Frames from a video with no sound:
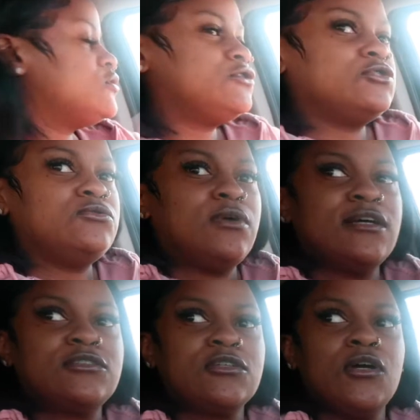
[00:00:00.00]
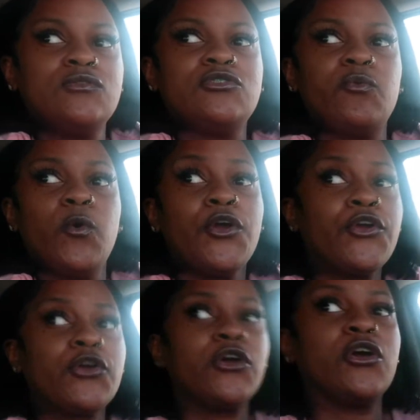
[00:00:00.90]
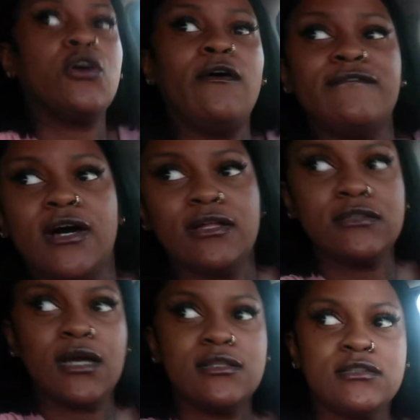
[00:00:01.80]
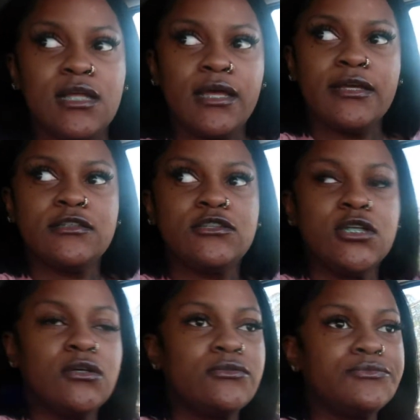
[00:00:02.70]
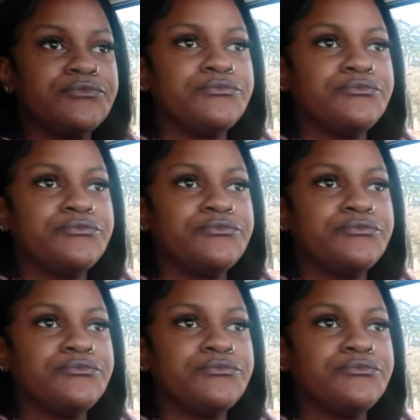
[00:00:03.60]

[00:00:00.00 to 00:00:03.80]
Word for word: Sue has to go to work on Valentine's Day. So